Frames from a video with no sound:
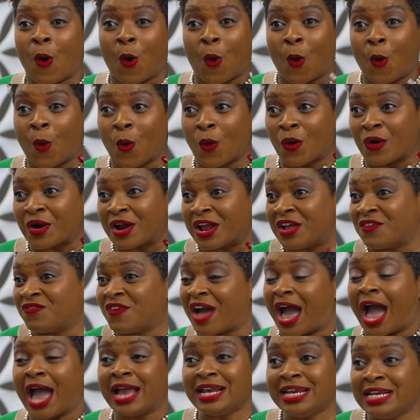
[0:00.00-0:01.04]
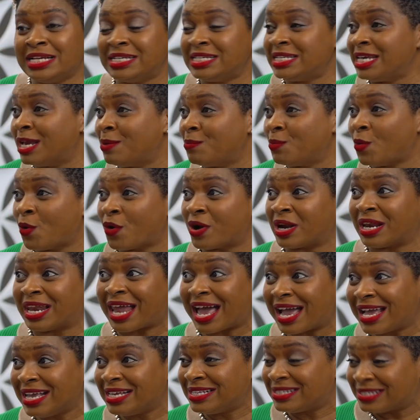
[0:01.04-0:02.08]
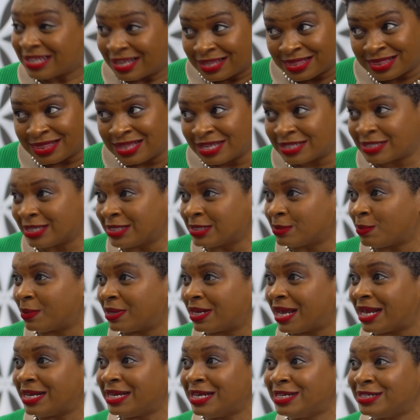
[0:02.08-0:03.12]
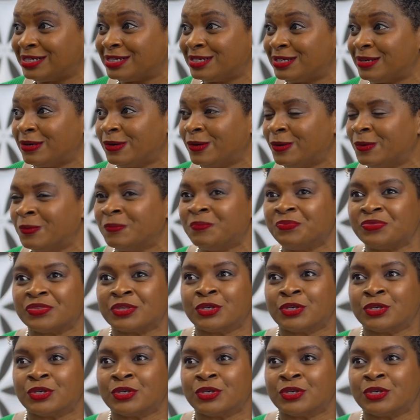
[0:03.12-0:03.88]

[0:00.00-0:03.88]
Or if I need to get more likes, this is what I need to do.